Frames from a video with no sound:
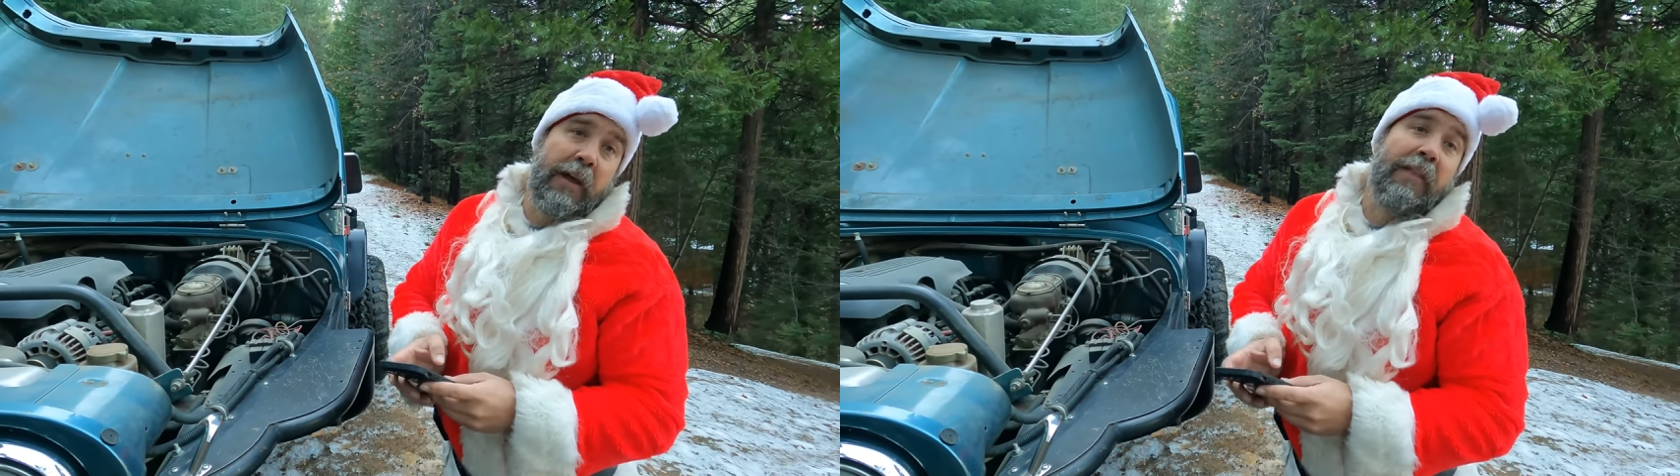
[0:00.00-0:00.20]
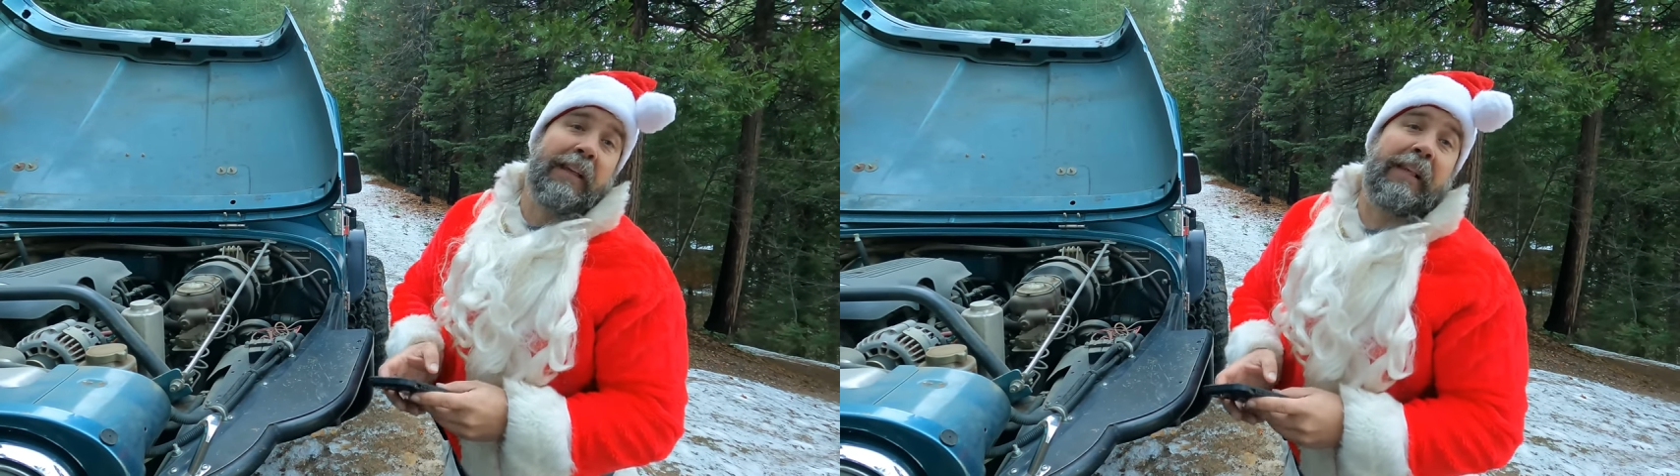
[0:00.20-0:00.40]

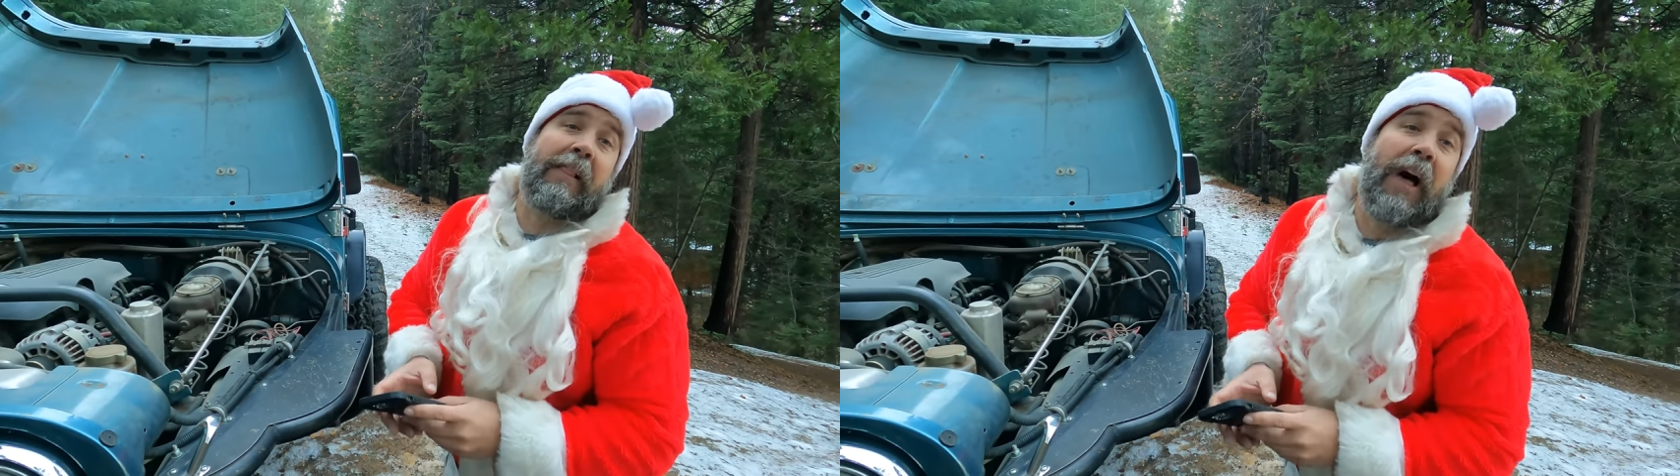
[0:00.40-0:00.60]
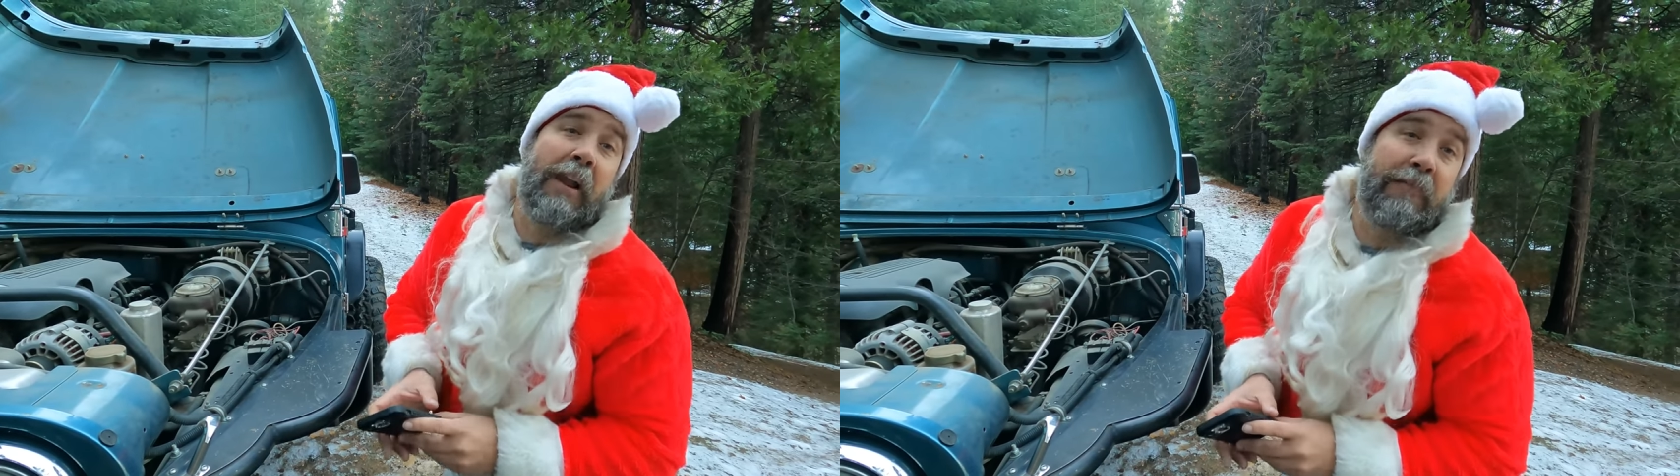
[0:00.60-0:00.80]
That's a
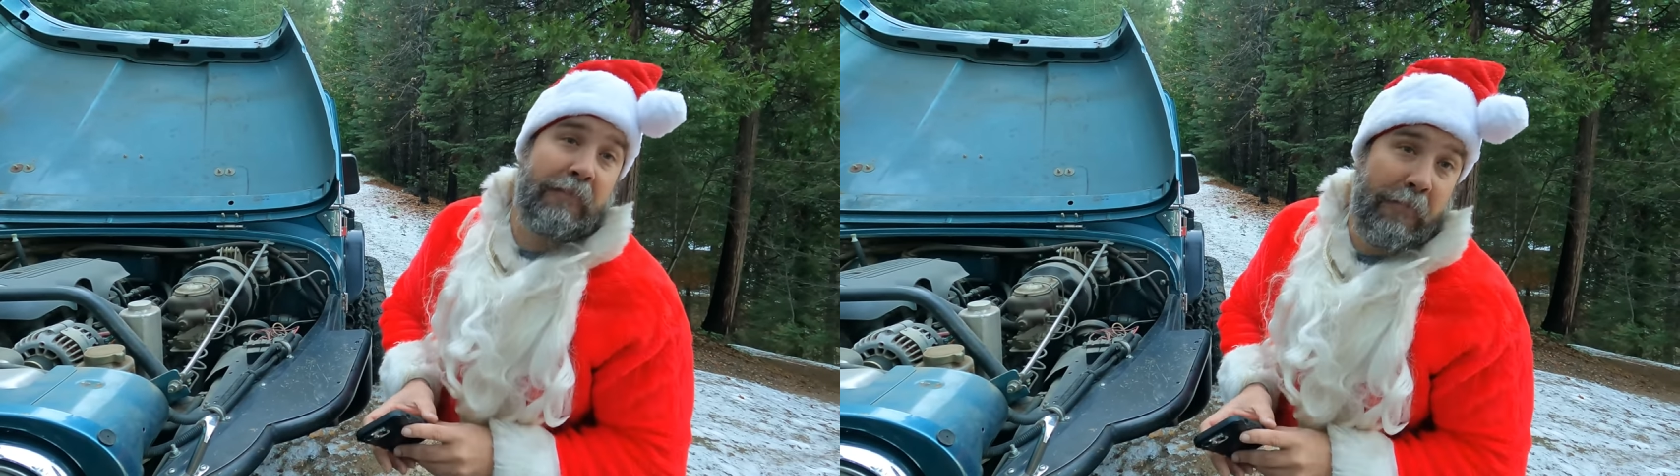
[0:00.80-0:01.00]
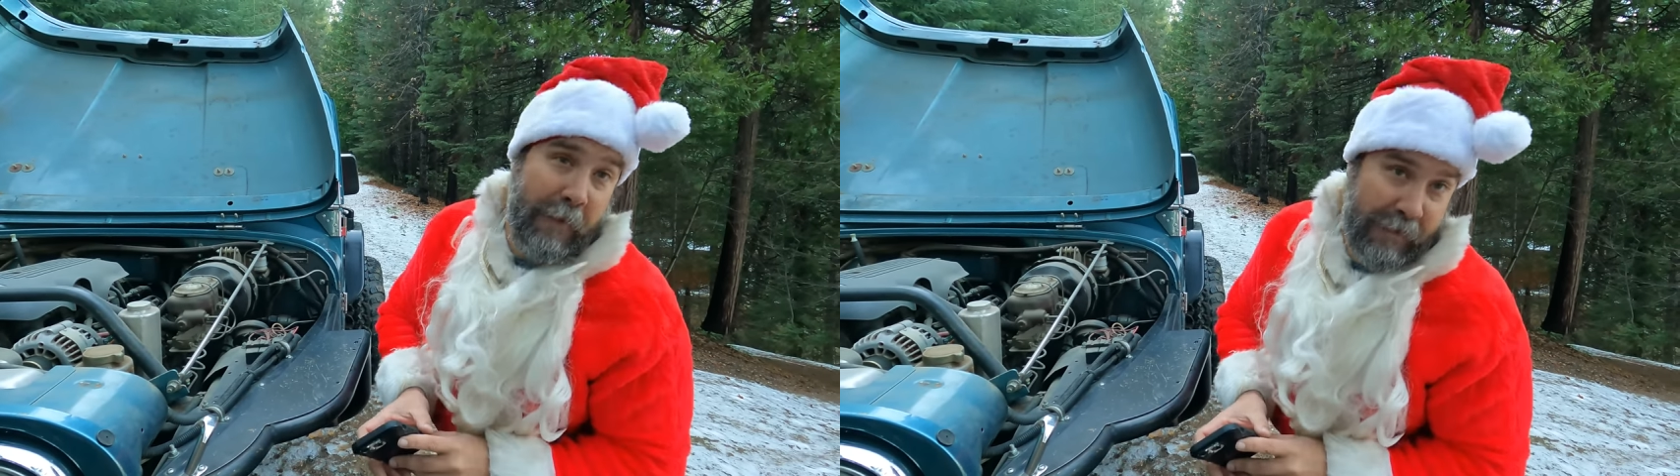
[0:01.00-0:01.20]
lot of
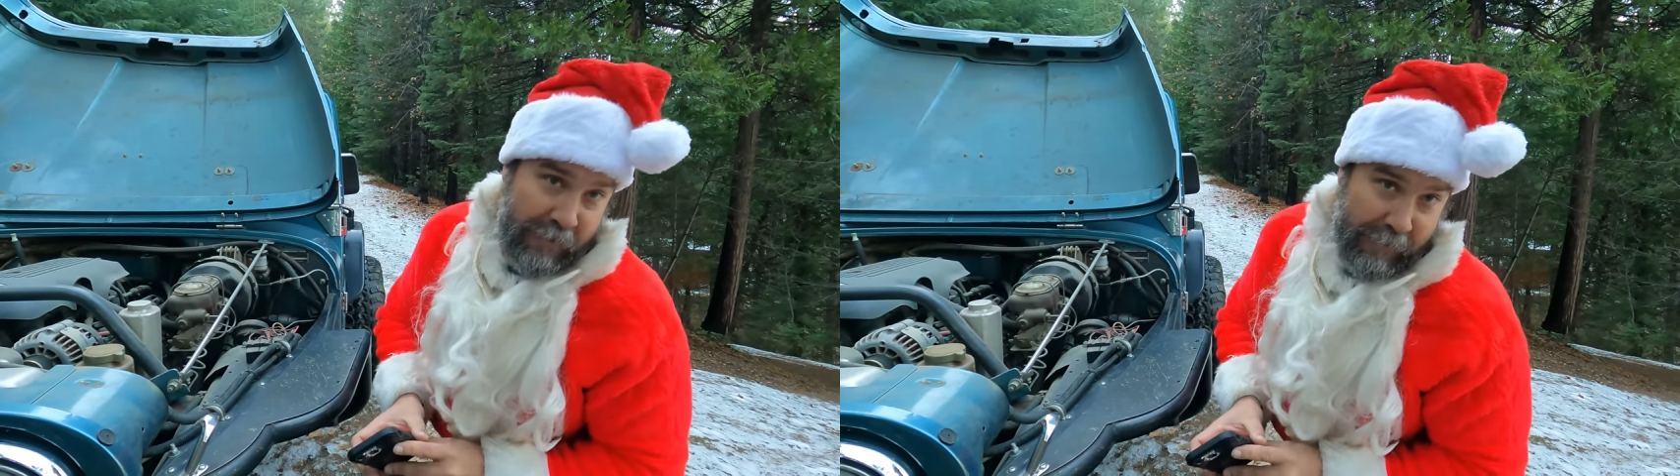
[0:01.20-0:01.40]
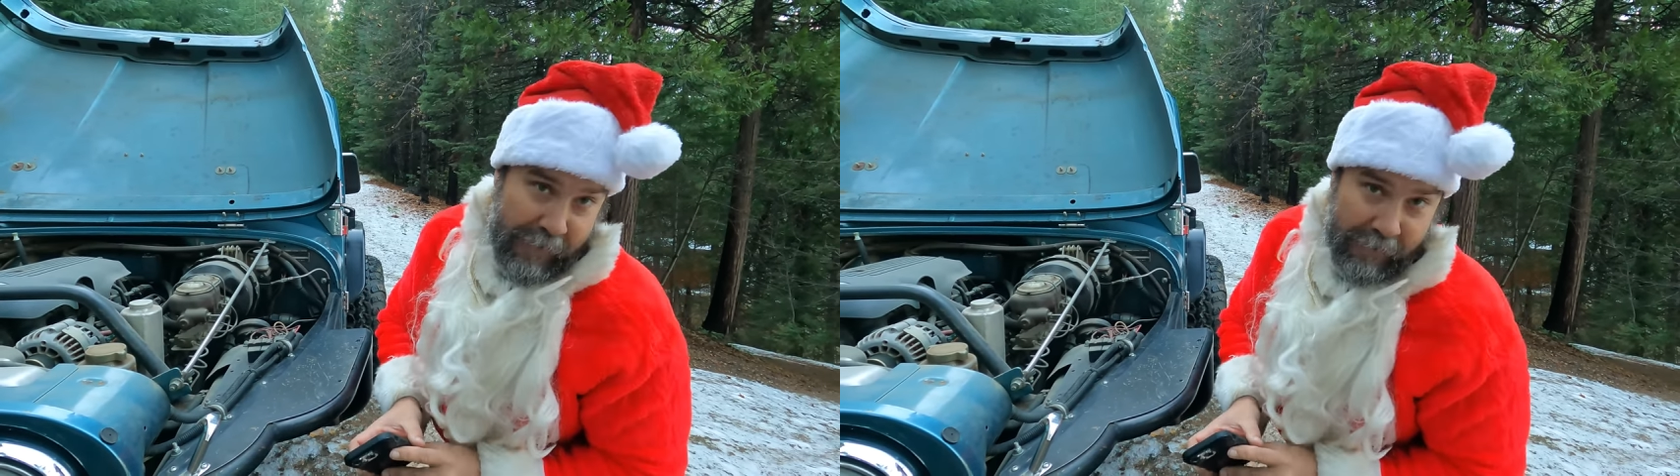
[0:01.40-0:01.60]
information
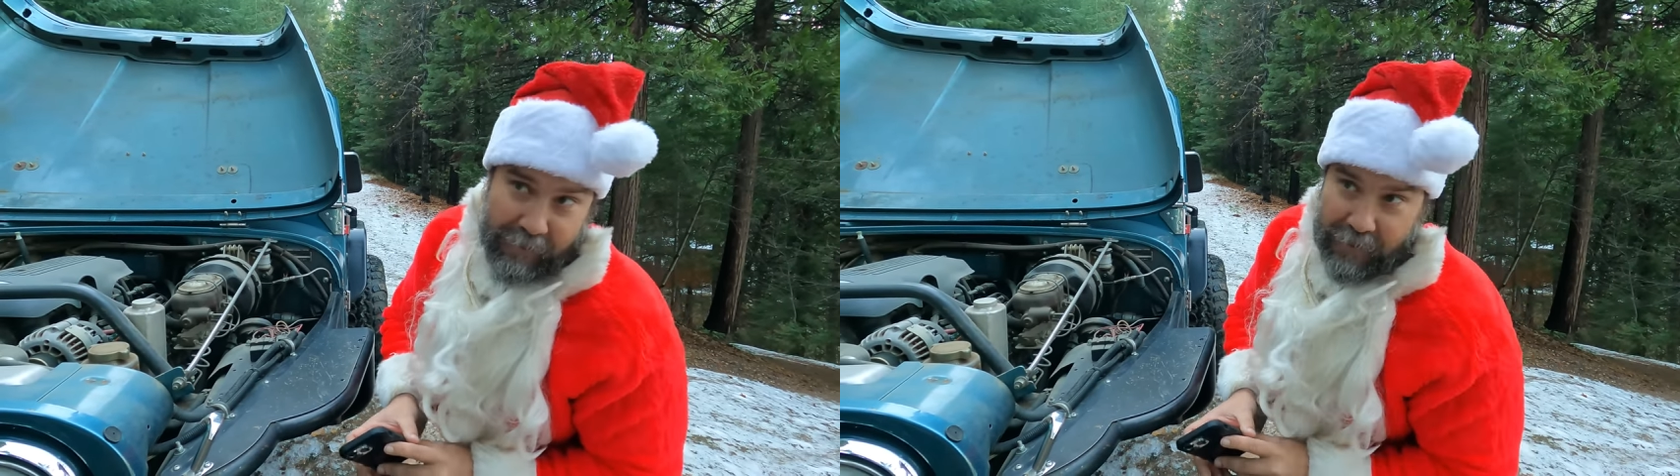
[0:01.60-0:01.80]
about this